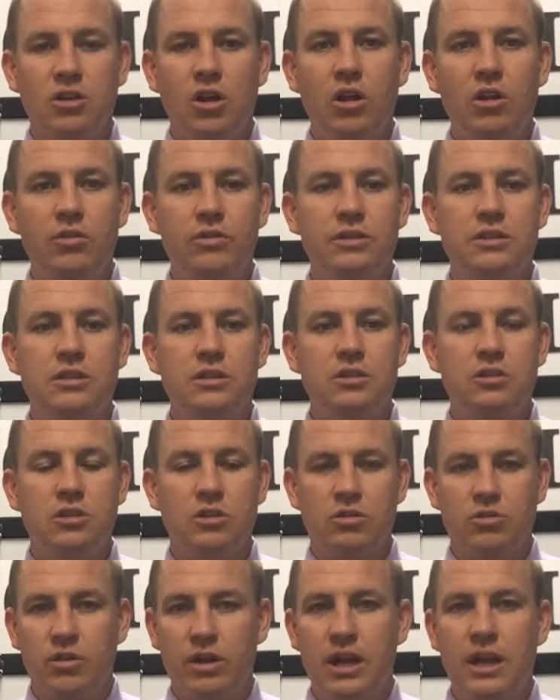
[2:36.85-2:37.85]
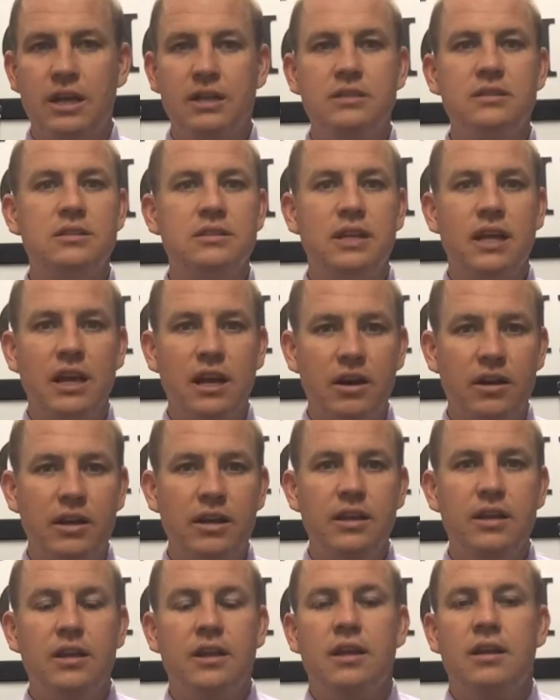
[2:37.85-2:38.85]
intolerances to grains,
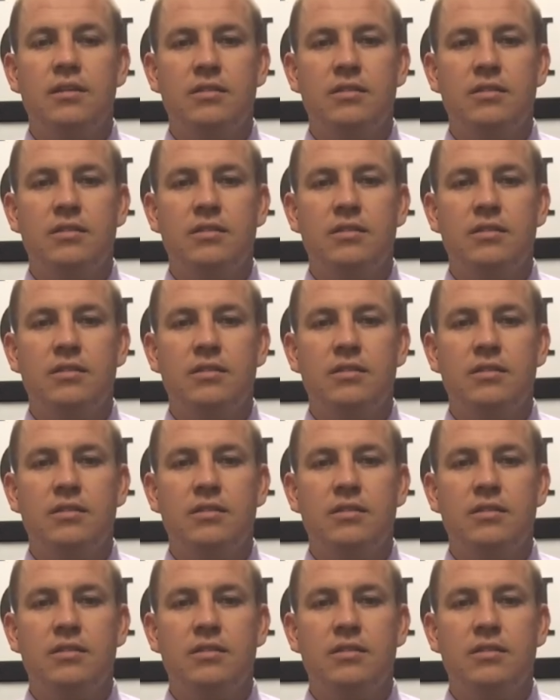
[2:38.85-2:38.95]
dairy,